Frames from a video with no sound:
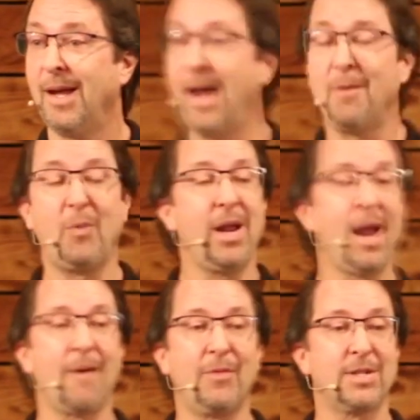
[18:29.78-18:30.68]
And we
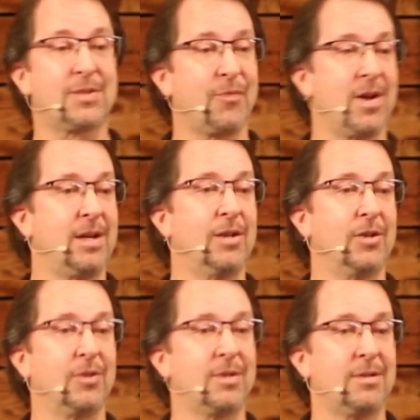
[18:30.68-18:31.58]
have this funny
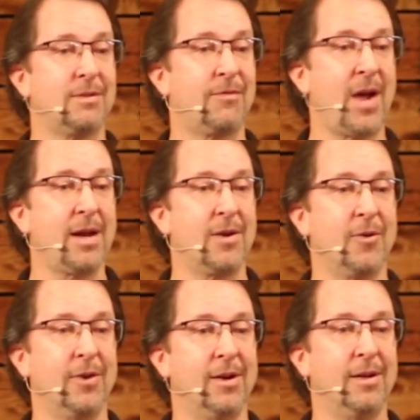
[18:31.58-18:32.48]
little fight
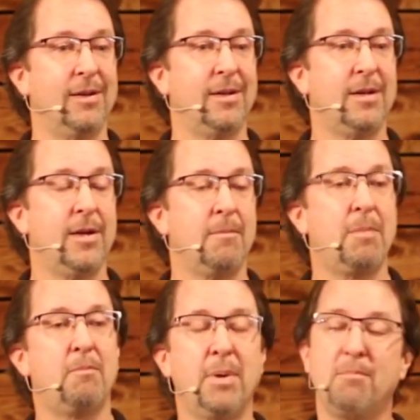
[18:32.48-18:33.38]
going on.
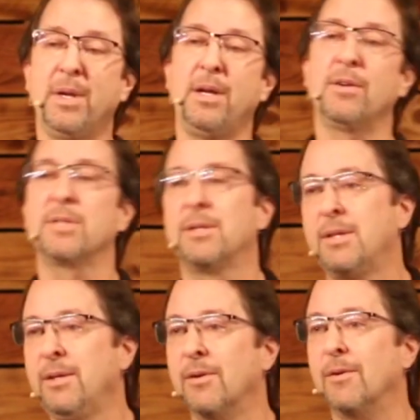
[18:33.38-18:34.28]
But, but here's the
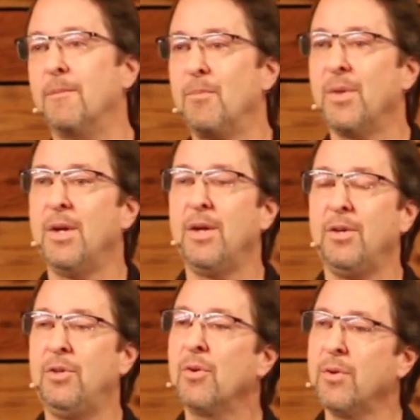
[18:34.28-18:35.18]
deal
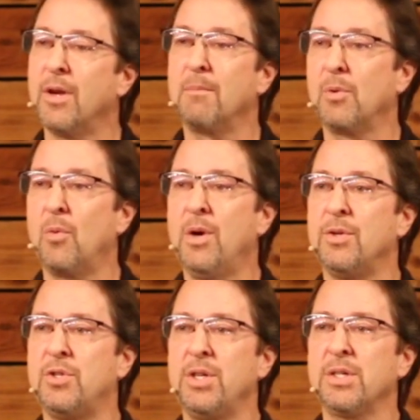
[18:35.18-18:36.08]
you're number one.
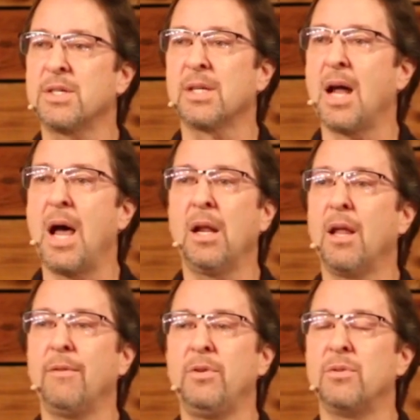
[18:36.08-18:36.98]
Jesus said, I
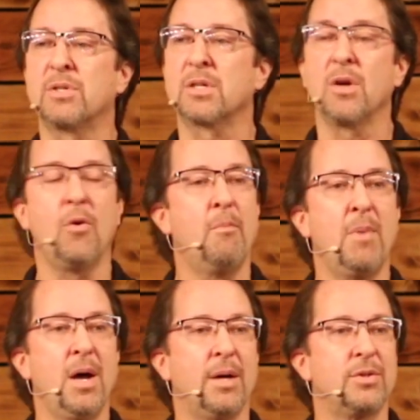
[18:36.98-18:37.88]
love you so
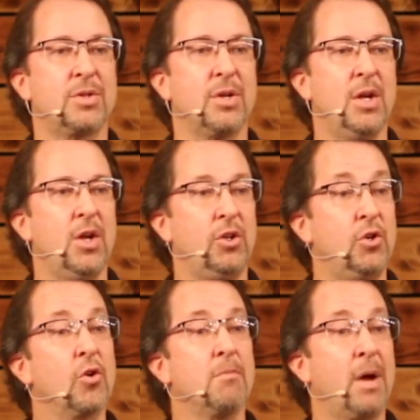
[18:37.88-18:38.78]
much,
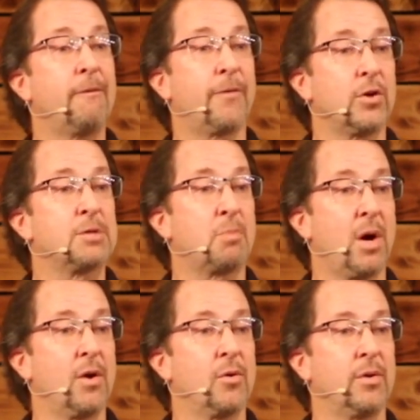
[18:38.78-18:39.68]
you're my first
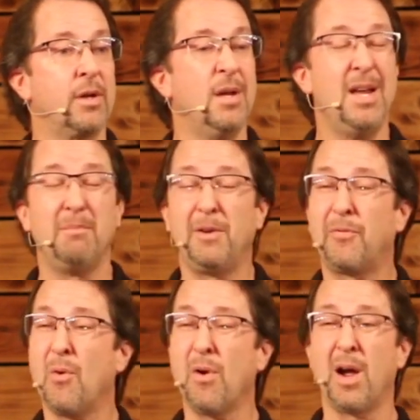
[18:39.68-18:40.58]
priority.
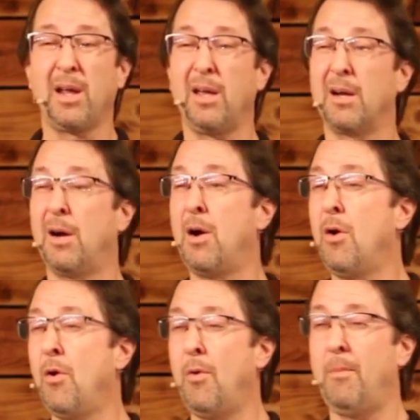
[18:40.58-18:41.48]
Before I get a
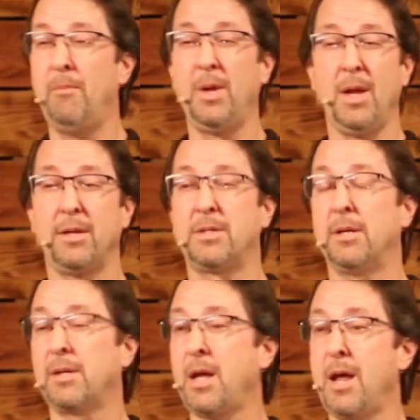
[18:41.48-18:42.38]
home
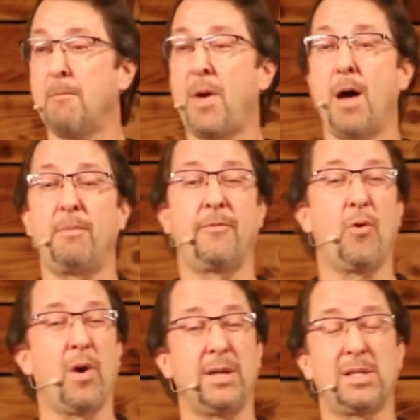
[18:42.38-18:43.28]
to camp out,
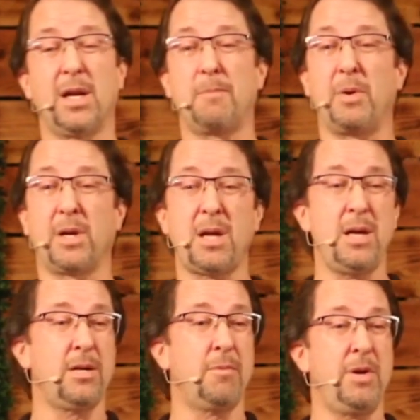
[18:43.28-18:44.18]
before I set up a
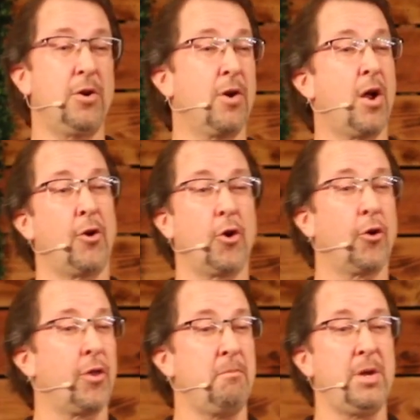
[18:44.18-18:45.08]
kingdom here on
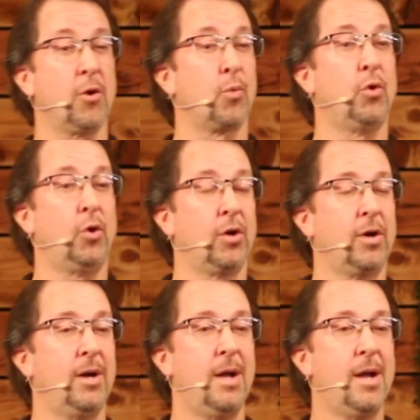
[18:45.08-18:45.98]
earth and be a
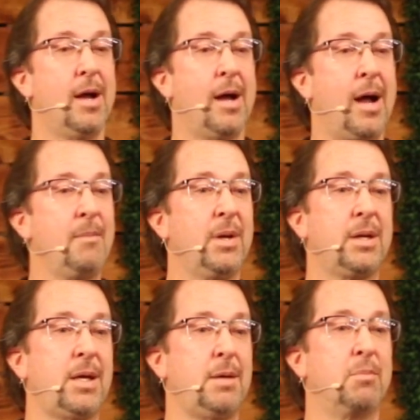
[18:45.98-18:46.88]
ruler, I'm going to
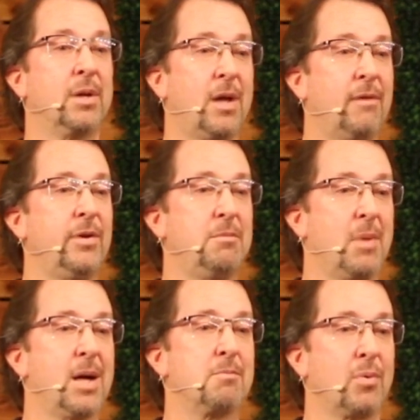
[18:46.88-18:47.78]
keep loving
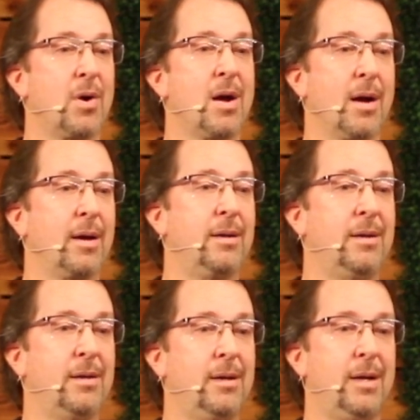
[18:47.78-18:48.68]
my bride
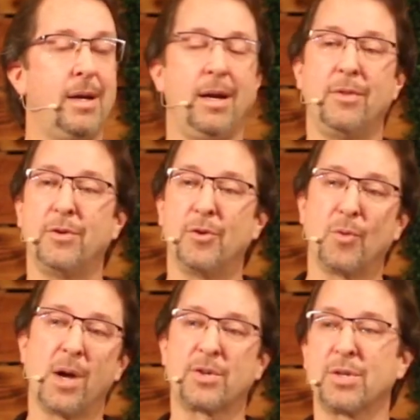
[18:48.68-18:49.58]
in the
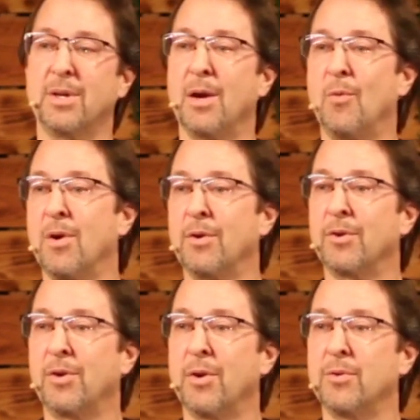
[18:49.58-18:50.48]
direction I want her
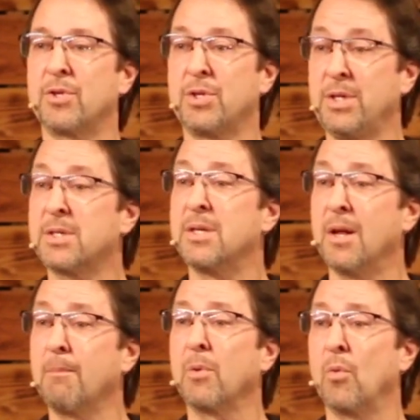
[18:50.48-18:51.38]
to go. She's
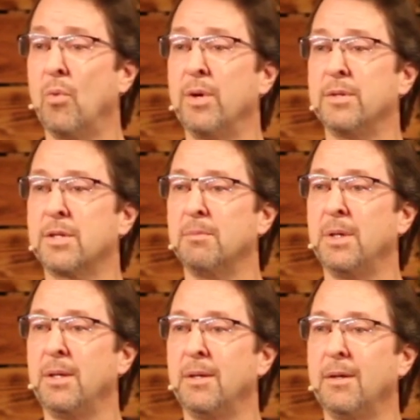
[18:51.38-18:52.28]
number one to
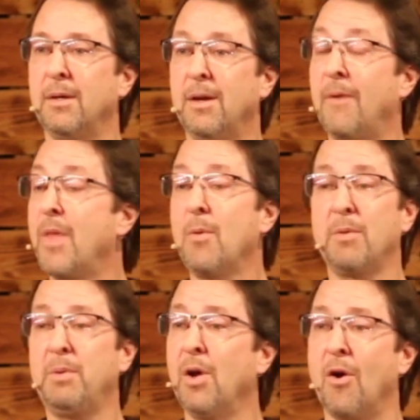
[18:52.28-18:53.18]
me. And that
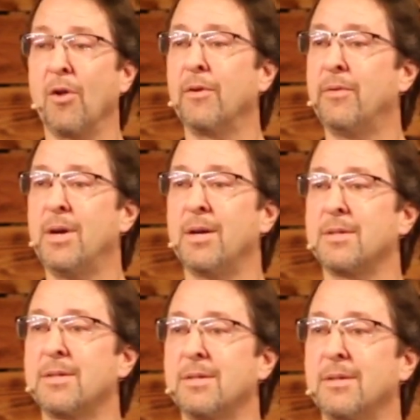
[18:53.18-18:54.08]
would be all of
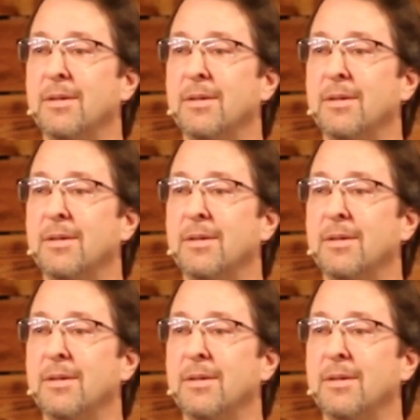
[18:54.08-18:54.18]
us.